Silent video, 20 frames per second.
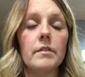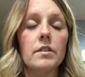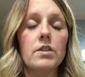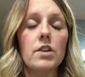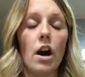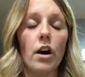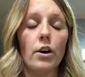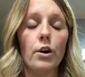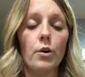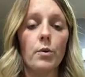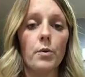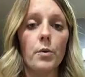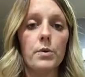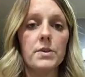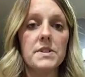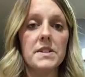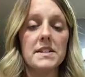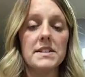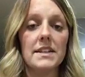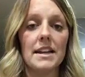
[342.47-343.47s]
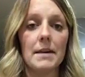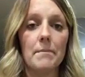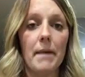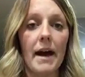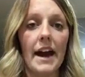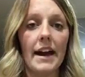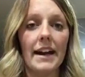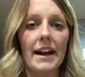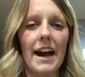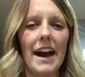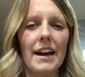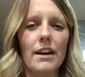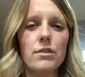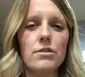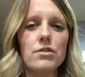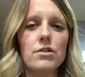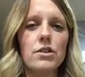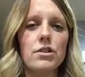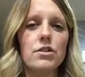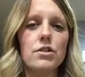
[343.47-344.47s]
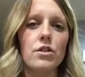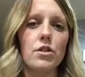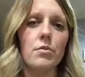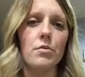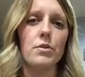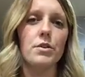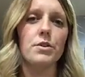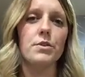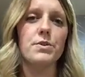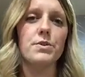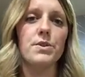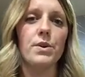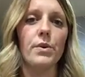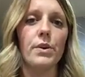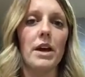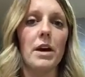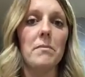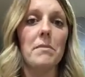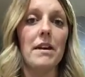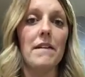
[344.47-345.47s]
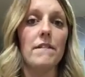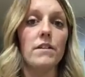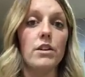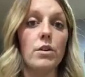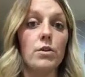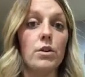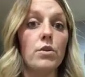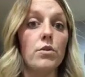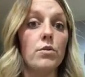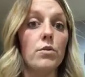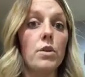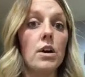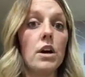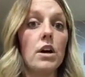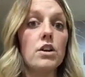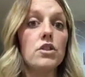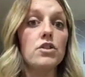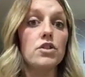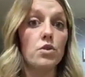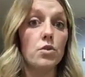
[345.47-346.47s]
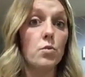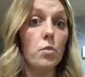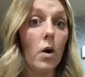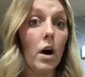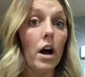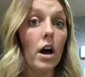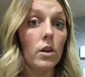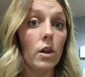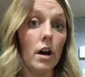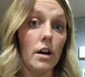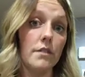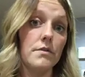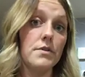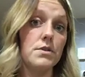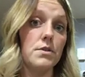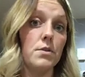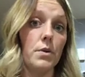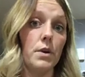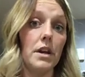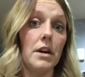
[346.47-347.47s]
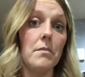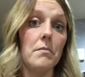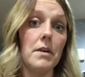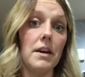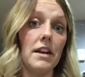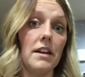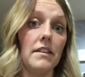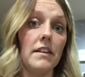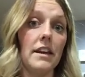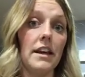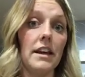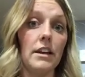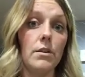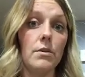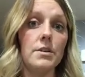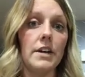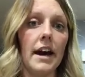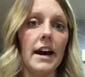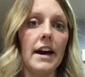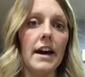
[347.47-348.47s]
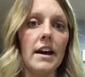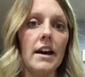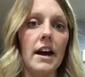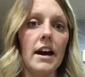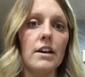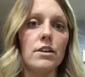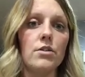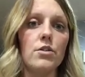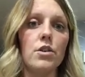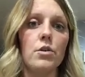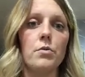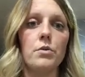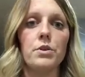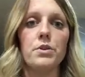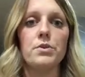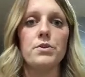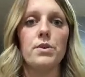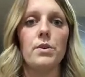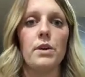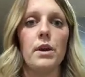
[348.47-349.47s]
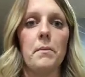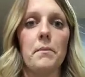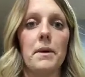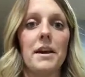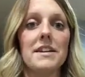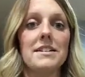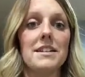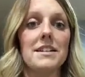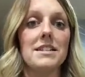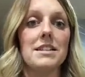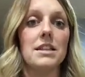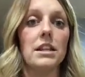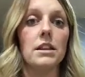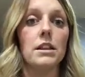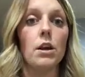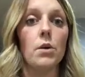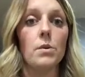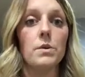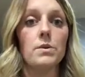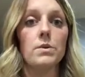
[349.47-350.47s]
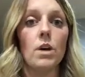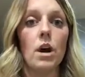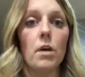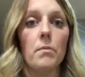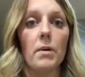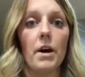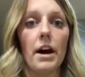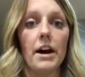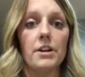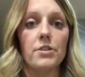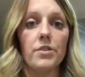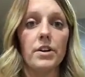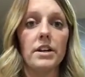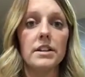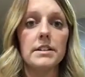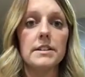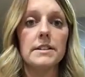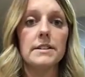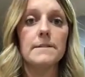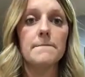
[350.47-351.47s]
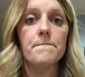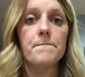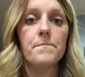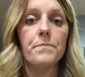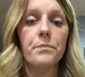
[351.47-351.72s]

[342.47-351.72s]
taco seasoning packet. I usually do the reduced sodium, even though you do want a lot of sodium in the keto diet. I do the reduced sodium because it's the lowest carbohydrates.